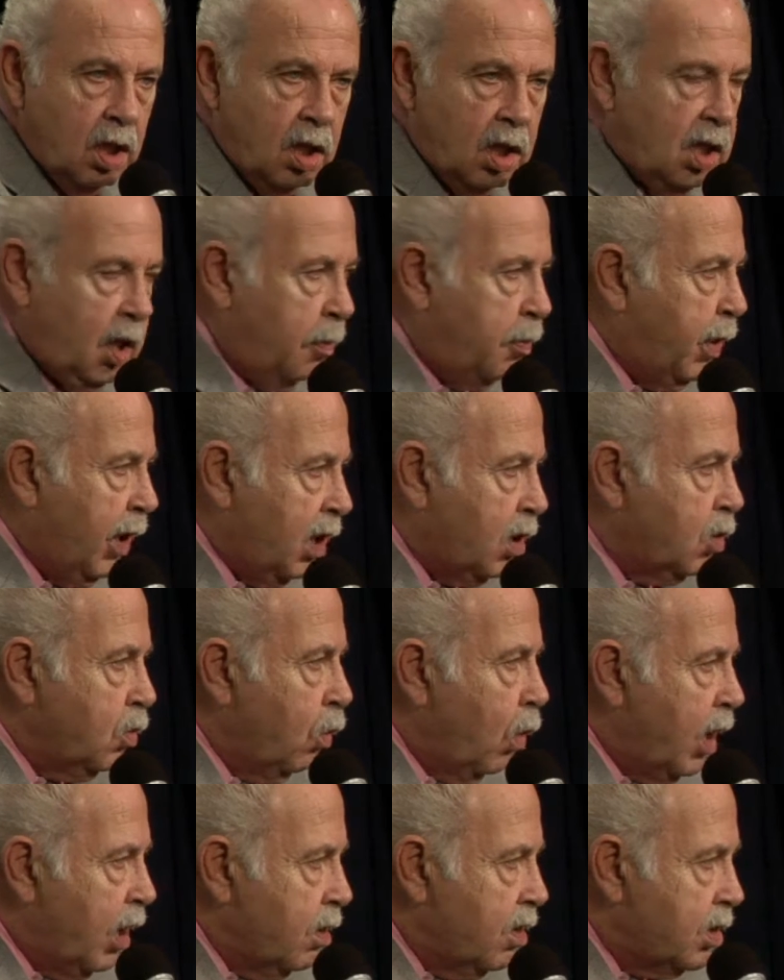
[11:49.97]
that picks
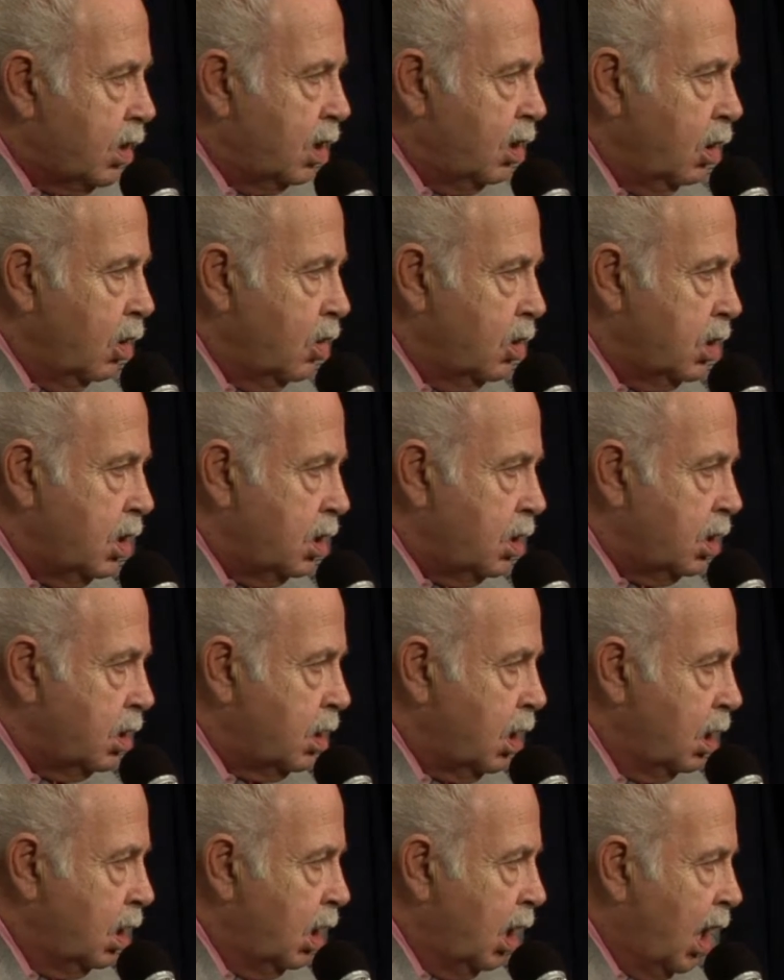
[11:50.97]
winners and losers
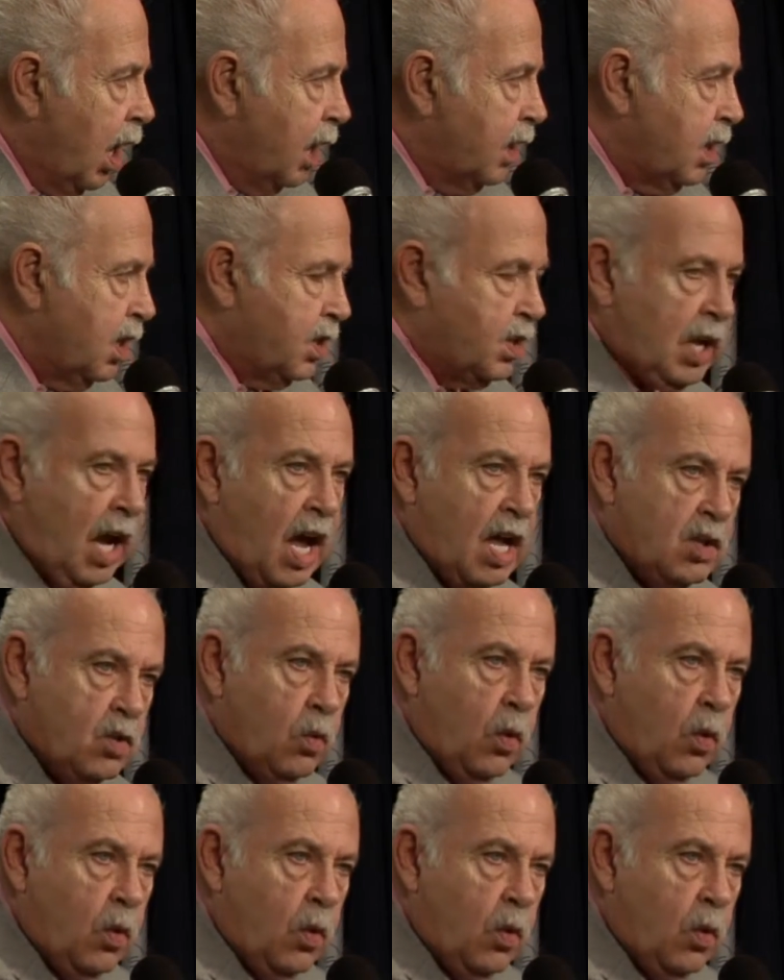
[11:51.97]
and decides